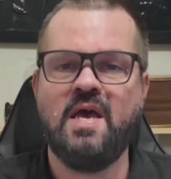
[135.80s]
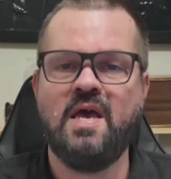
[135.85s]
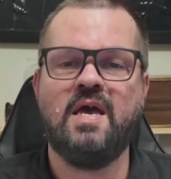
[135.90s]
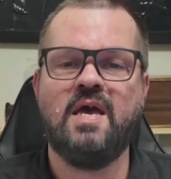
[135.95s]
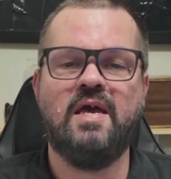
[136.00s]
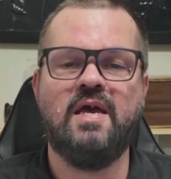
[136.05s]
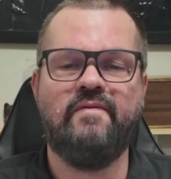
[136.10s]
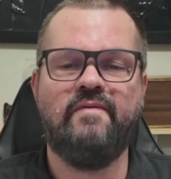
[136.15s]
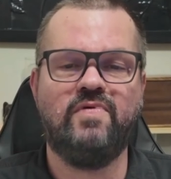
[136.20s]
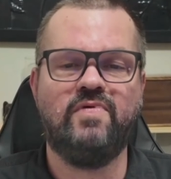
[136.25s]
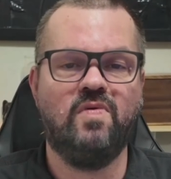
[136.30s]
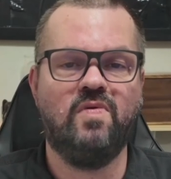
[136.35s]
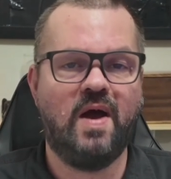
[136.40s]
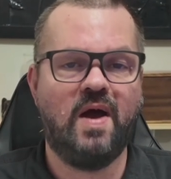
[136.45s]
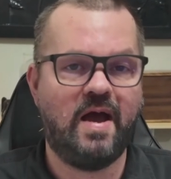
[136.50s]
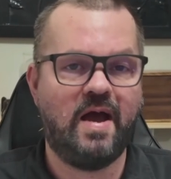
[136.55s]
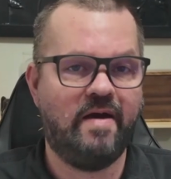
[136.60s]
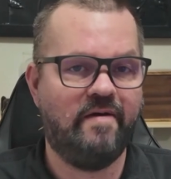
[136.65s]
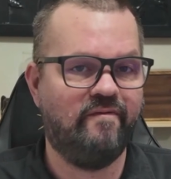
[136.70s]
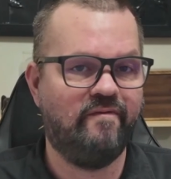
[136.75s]
If you
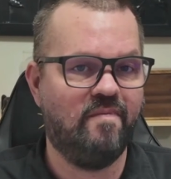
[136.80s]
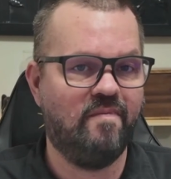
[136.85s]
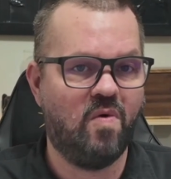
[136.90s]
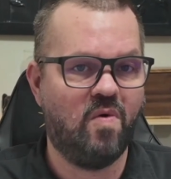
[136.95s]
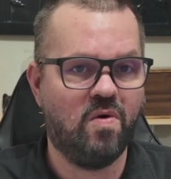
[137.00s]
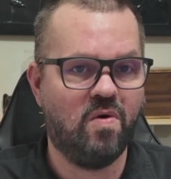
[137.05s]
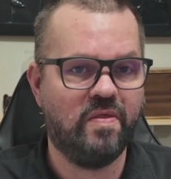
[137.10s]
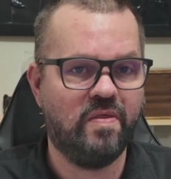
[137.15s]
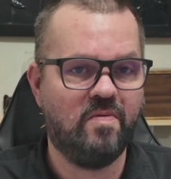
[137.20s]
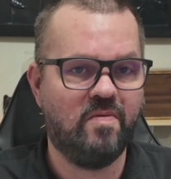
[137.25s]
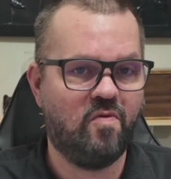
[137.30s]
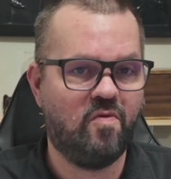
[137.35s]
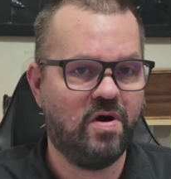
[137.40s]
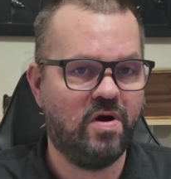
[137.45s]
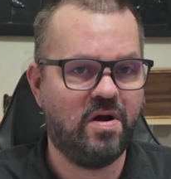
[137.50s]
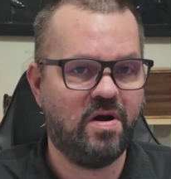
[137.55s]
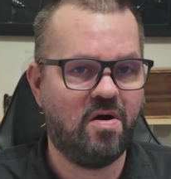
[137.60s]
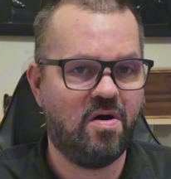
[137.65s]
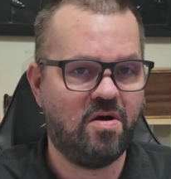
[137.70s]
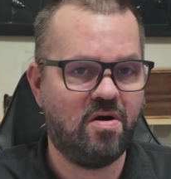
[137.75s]
have more than
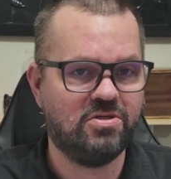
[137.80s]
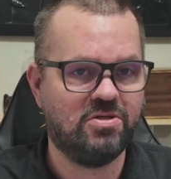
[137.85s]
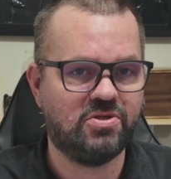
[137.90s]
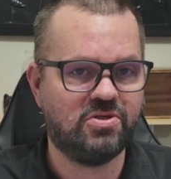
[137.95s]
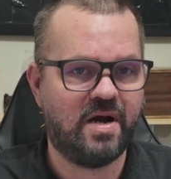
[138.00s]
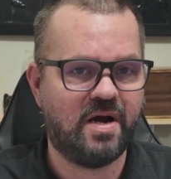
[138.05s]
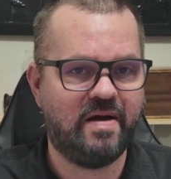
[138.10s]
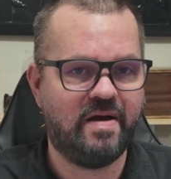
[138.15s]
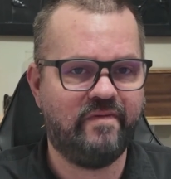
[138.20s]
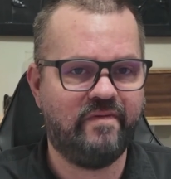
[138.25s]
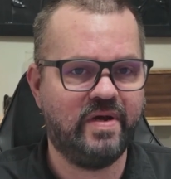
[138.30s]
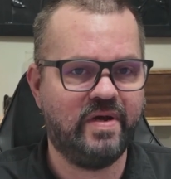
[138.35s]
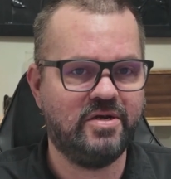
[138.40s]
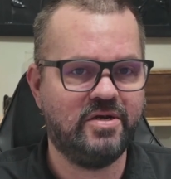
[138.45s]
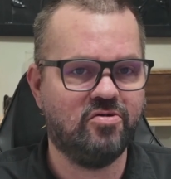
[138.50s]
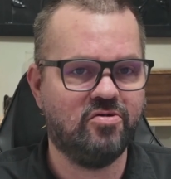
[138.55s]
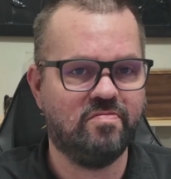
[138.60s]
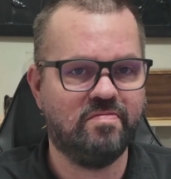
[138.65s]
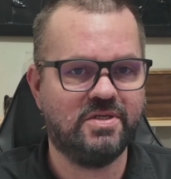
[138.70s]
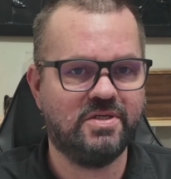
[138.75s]
one hard drive in
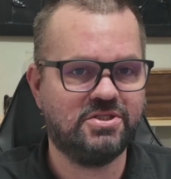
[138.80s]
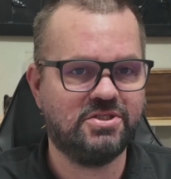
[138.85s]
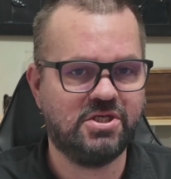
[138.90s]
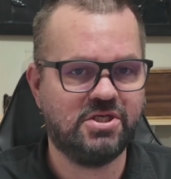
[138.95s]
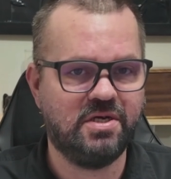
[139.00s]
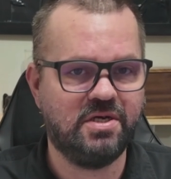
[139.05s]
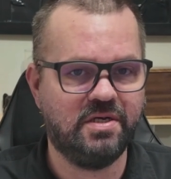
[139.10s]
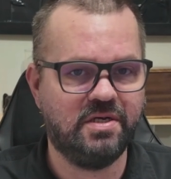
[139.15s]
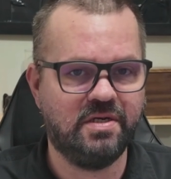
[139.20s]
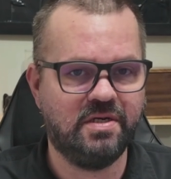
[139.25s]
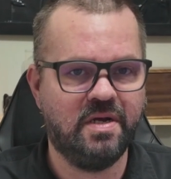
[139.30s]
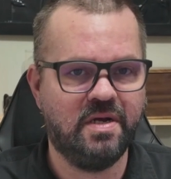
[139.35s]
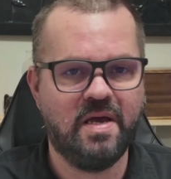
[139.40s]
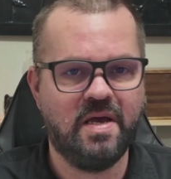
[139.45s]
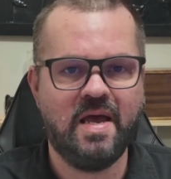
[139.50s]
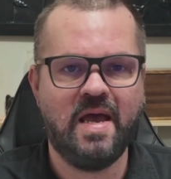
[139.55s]
your machine